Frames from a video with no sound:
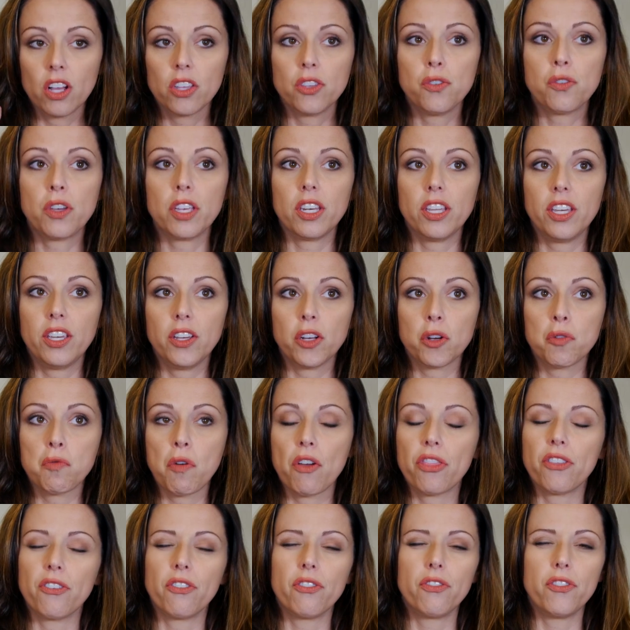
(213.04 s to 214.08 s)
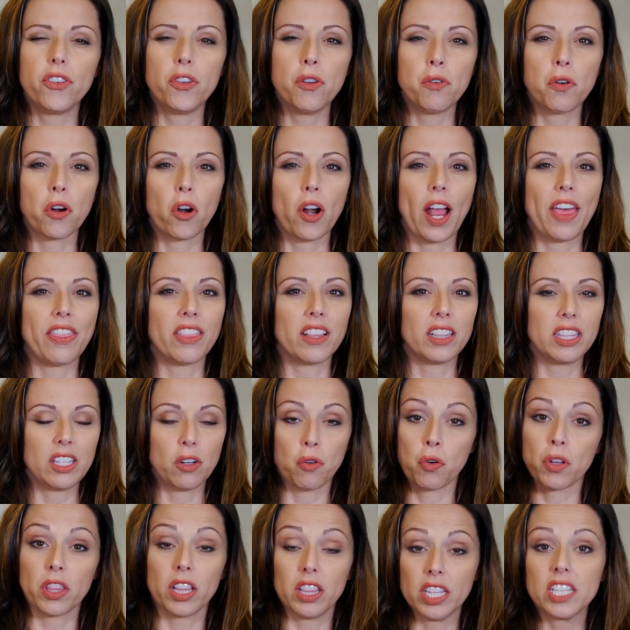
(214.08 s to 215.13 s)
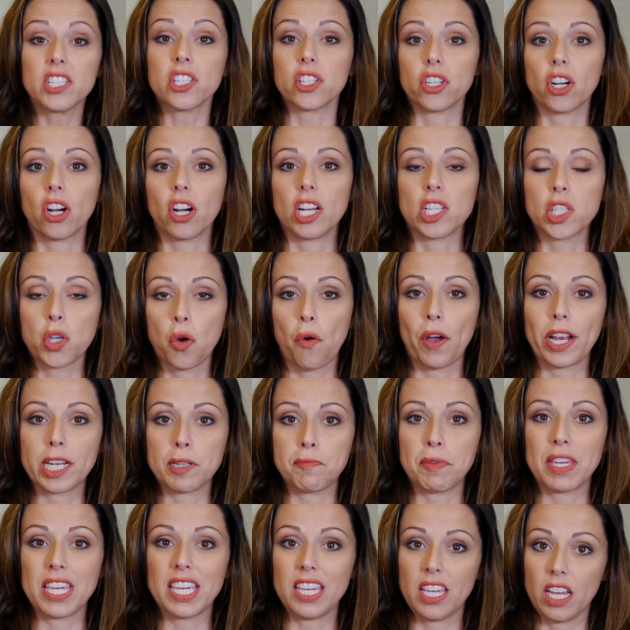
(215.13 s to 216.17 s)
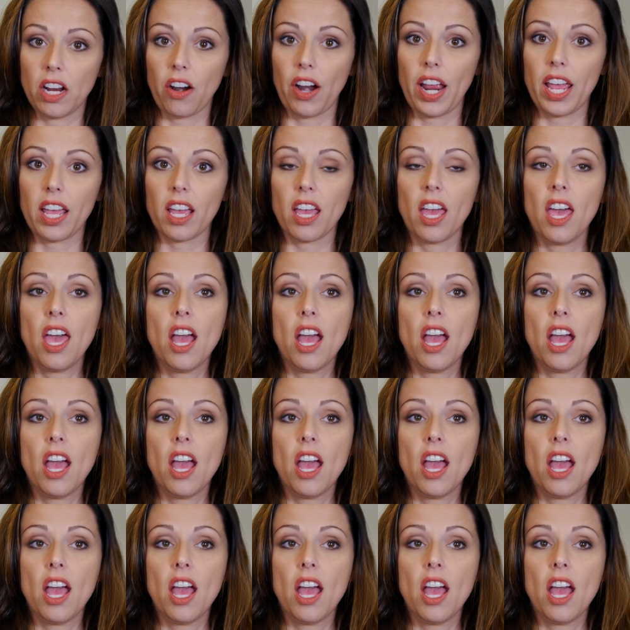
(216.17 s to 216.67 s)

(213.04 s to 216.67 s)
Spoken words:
you can hear what the viewer and or the listener is going to be hearing.